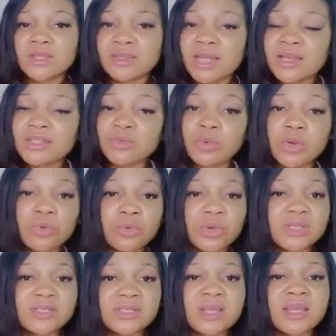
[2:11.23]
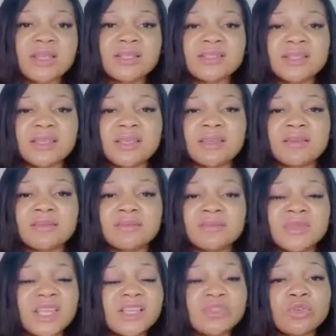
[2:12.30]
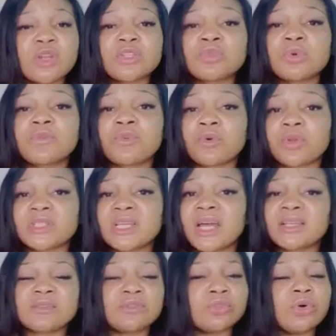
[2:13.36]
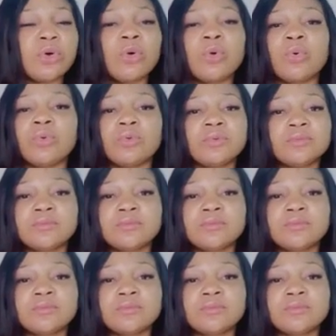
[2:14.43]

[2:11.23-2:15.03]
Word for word: That is real Christianity. It's not a toot for a tat, no.